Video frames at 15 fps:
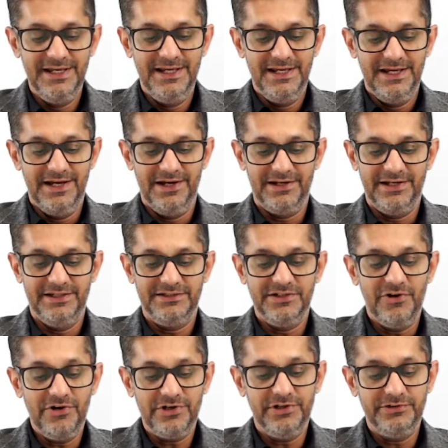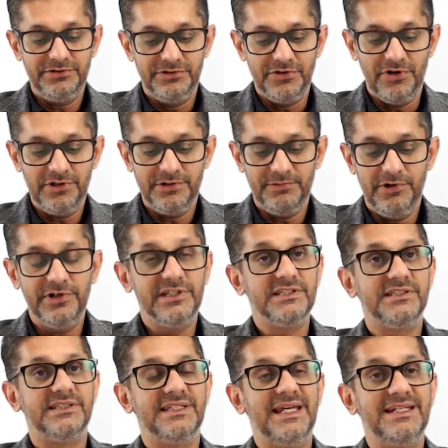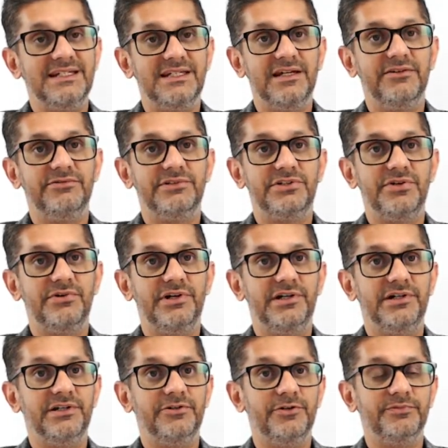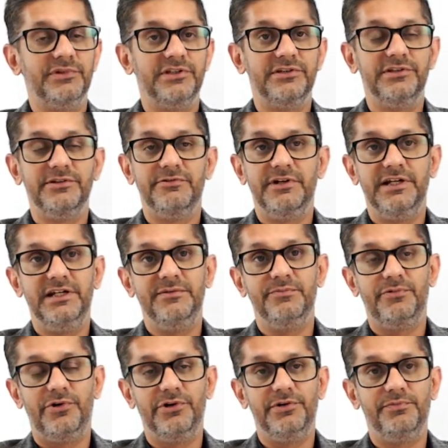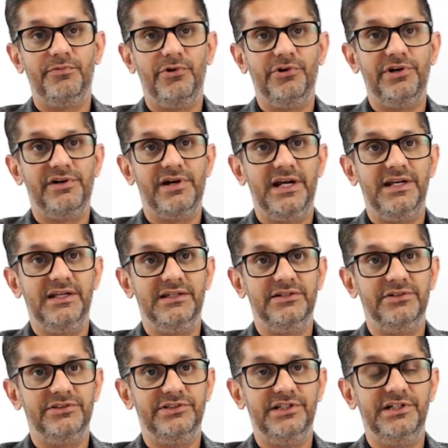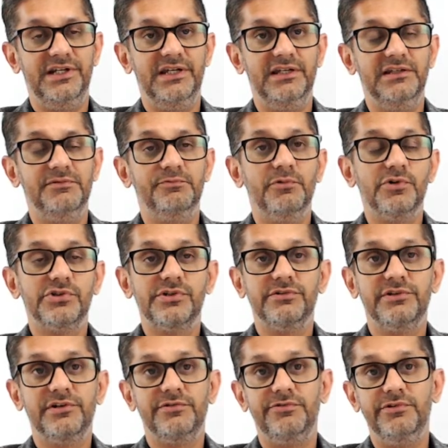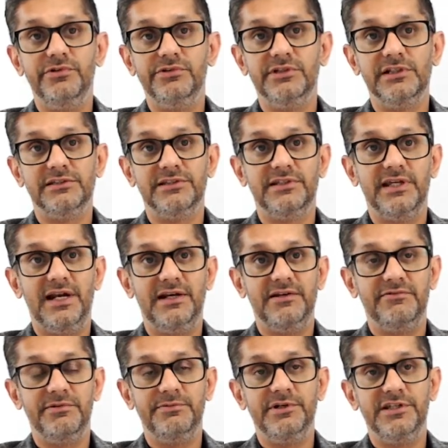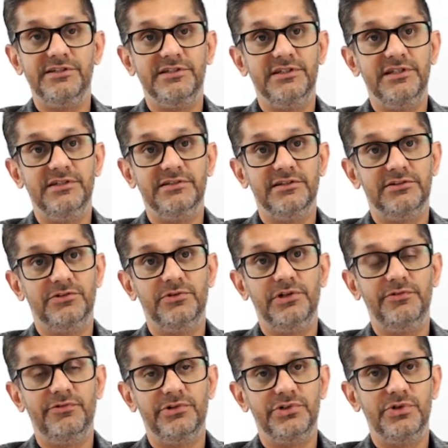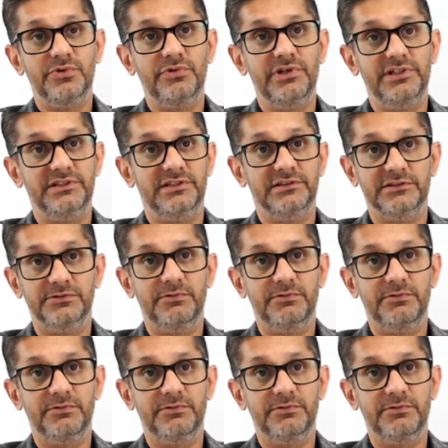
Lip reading: Okay, talk about incentives to return home. This is a very important point writing in your GTE. Most of the refusals that everybody sees is only for two reasons.